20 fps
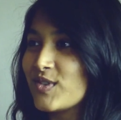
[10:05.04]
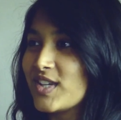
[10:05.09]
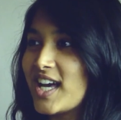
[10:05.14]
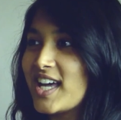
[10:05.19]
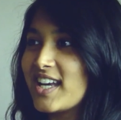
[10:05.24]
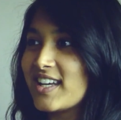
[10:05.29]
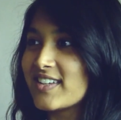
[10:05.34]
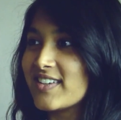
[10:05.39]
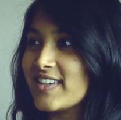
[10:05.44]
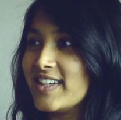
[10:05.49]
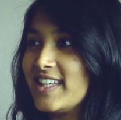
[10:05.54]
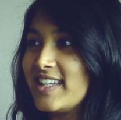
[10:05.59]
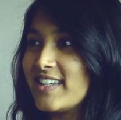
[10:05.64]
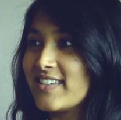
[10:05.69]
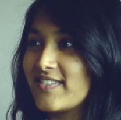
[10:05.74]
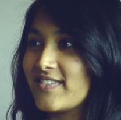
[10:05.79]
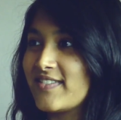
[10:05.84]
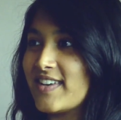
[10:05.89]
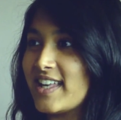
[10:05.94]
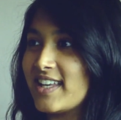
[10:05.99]
We are
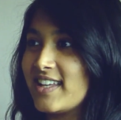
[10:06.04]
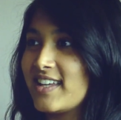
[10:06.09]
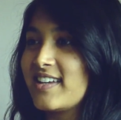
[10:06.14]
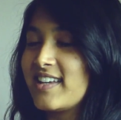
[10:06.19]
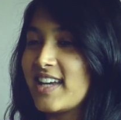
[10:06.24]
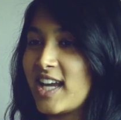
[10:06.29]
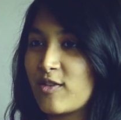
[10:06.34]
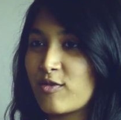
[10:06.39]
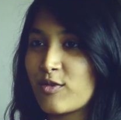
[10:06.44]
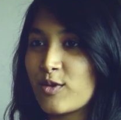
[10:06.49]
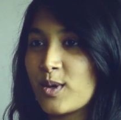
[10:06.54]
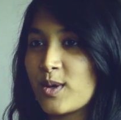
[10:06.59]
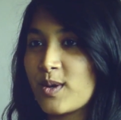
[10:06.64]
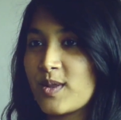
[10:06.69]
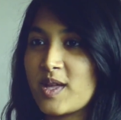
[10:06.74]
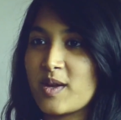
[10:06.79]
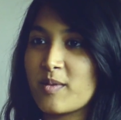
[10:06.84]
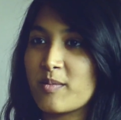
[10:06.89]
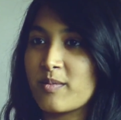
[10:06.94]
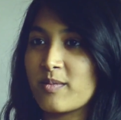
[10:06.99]
really very grateful to
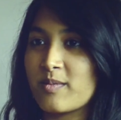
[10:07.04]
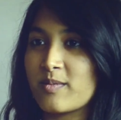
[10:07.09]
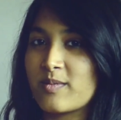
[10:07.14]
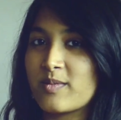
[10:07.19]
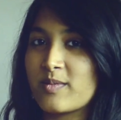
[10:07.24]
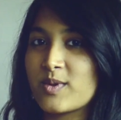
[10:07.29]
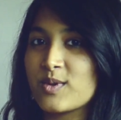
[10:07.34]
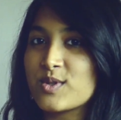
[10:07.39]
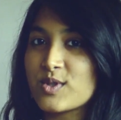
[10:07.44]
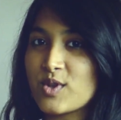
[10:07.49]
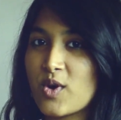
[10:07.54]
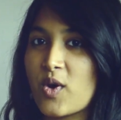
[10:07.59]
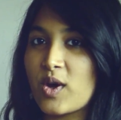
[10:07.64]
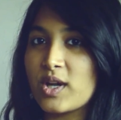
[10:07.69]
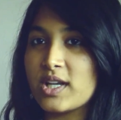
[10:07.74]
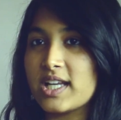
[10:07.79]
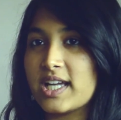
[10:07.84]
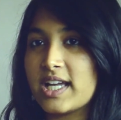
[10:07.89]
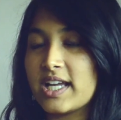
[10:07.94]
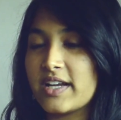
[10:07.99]
them, to
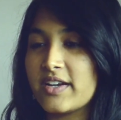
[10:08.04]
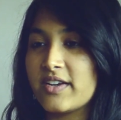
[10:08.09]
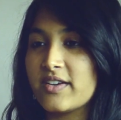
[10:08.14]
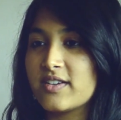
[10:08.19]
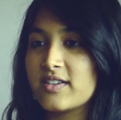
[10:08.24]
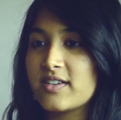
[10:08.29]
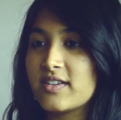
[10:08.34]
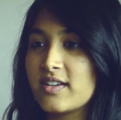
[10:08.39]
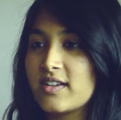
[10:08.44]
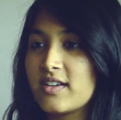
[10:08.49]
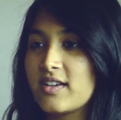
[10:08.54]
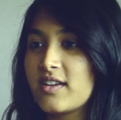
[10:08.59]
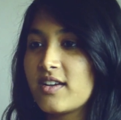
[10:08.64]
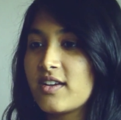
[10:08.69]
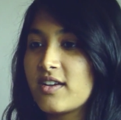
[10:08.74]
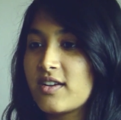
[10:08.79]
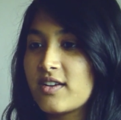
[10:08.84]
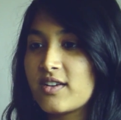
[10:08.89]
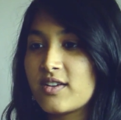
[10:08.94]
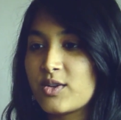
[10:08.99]
Scott and
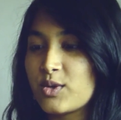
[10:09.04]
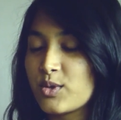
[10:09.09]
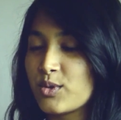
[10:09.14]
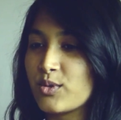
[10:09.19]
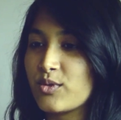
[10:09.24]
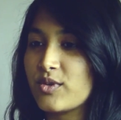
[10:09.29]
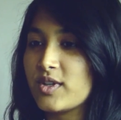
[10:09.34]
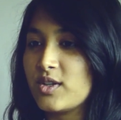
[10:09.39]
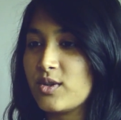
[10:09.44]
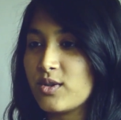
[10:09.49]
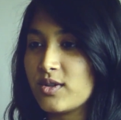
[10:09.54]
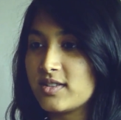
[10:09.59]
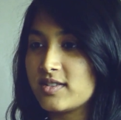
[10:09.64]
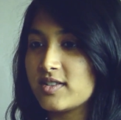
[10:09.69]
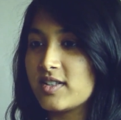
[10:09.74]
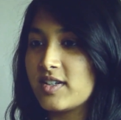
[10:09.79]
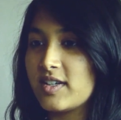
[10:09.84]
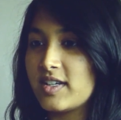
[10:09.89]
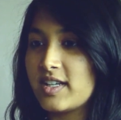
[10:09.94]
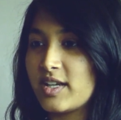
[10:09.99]
to Vidur
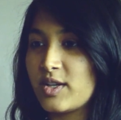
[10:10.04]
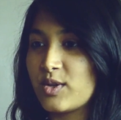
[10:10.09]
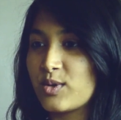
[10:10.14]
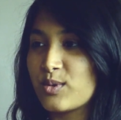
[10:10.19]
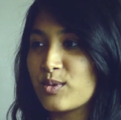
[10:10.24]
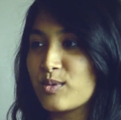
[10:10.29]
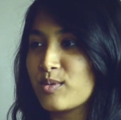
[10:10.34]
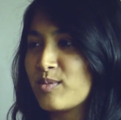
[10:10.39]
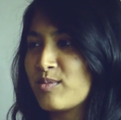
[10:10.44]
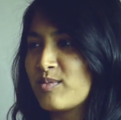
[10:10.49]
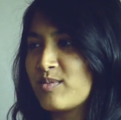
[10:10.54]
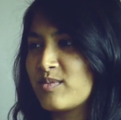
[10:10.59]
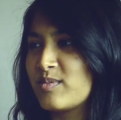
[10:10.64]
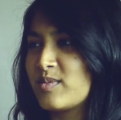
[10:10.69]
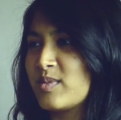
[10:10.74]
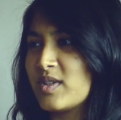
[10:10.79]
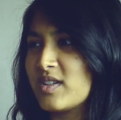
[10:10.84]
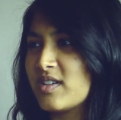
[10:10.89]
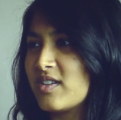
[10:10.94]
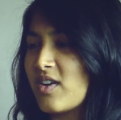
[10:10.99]
sir and to
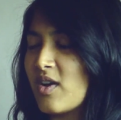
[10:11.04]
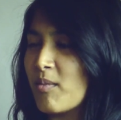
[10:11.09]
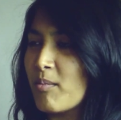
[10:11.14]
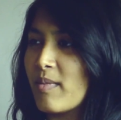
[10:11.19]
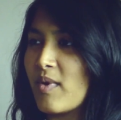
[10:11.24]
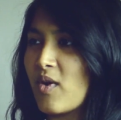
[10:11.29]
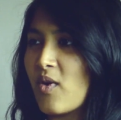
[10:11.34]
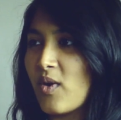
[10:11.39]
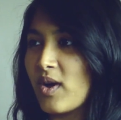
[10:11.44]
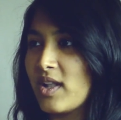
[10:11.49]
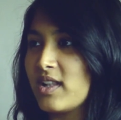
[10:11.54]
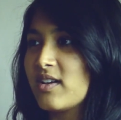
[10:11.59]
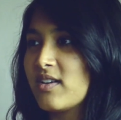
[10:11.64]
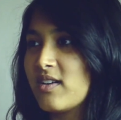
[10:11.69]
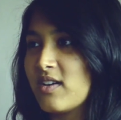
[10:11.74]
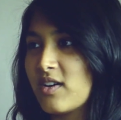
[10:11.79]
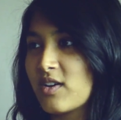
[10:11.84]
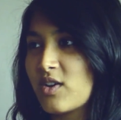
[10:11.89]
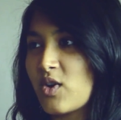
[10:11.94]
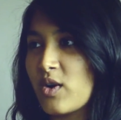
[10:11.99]
all
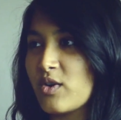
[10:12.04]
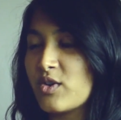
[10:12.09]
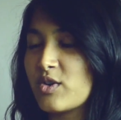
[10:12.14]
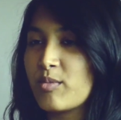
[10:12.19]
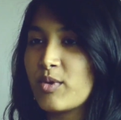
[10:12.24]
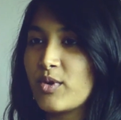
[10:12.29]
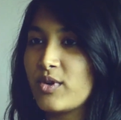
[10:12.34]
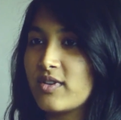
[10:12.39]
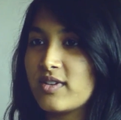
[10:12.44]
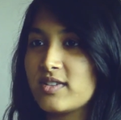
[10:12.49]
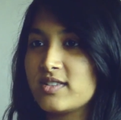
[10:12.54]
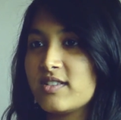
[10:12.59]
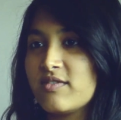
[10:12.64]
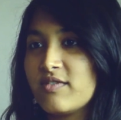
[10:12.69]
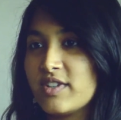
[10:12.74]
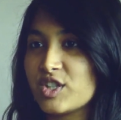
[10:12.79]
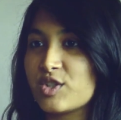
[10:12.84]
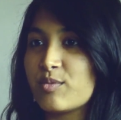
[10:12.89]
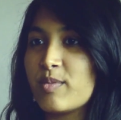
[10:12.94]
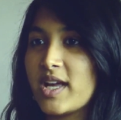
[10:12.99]
the contributors in
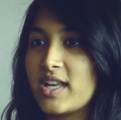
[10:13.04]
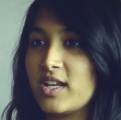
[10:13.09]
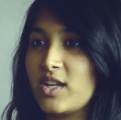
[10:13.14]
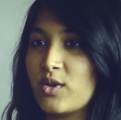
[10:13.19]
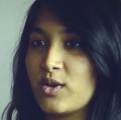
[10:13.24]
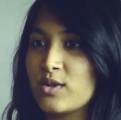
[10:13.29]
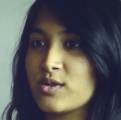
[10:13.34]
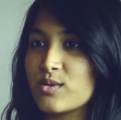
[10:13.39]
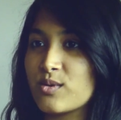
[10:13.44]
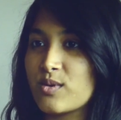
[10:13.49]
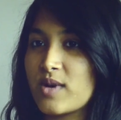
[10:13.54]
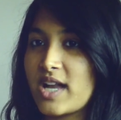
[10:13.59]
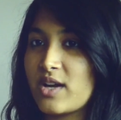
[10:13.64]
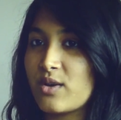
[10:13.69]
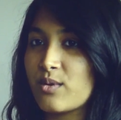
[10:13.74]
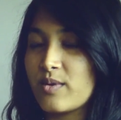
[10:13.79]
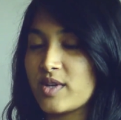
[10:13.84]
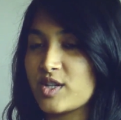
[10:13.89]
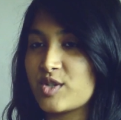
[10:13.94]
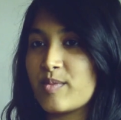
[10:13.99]
Wish Perry also, and
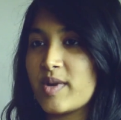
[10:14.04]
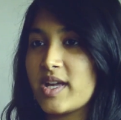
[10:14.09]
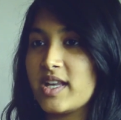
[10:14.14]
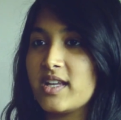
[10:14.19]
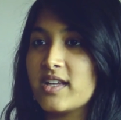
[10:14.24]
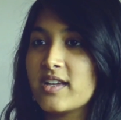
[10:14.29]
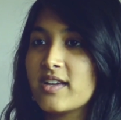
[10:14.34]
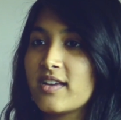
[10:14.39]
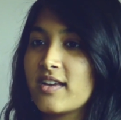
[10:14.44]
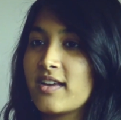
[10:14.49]
to Wish Perry.